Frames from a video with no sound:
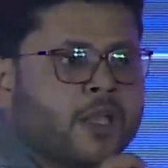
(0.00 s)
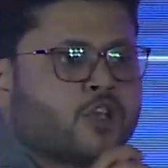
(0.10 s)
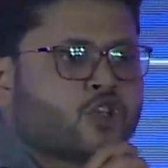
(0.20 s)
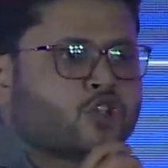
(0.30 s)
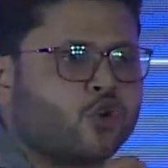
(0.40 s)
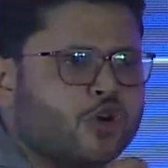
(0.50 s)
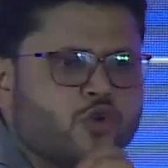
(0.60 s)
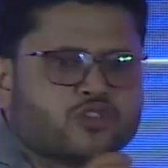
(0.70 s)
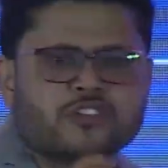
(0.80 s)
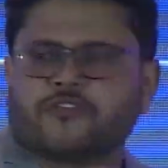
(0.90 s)
so
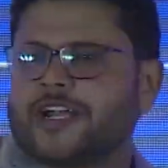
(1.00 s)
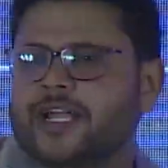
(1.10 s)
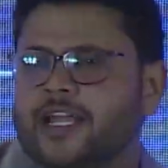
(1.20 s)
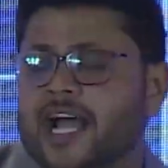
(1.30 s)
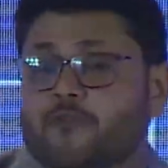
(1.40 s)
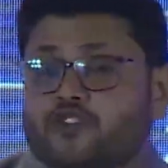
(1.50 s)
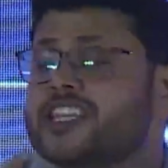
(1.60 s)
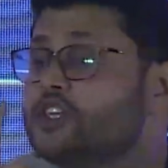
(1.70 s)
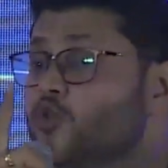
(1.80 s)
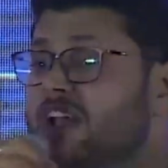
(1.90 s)
user friendly,
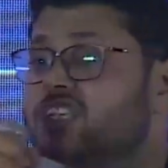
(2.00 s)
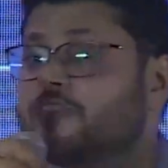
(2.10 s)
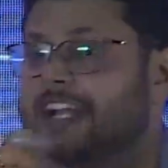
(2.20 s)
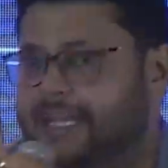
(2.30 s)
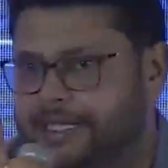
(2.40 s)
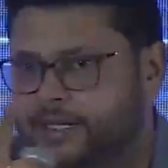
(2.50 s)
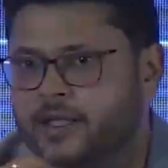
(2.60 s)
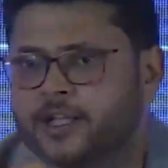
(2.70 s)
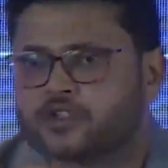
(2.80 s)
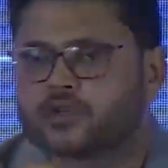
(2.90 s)
UX friendly.
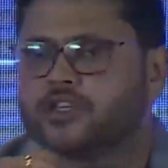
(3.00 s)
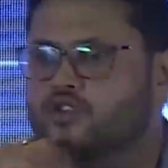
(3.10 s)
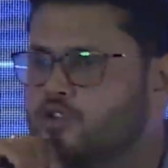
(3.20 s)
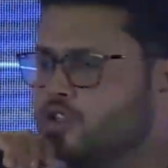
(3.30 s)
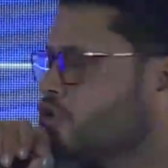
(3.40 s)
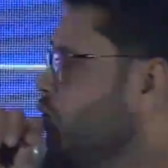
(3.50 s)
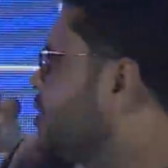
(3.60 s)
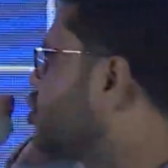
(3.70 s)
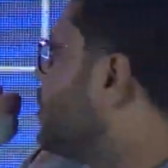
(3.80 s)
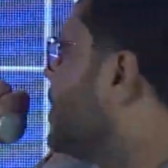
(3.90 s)
So it
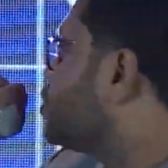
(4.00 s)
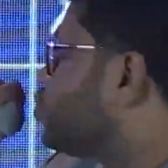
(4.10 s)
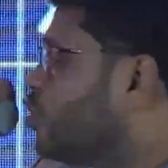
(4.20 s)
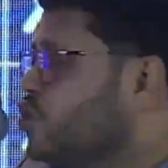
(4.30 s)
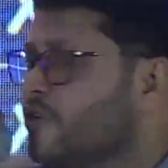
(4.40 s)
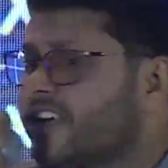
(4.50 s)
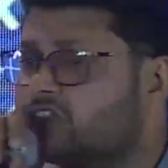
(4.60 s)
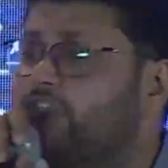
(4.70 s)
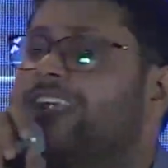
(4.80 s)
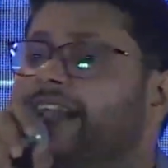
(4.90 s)
should be so
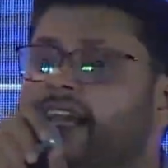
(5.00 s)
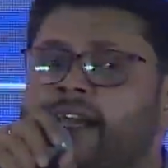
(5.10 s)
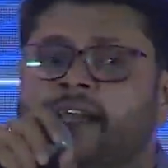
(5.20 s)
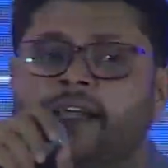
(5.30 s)
UX friendly.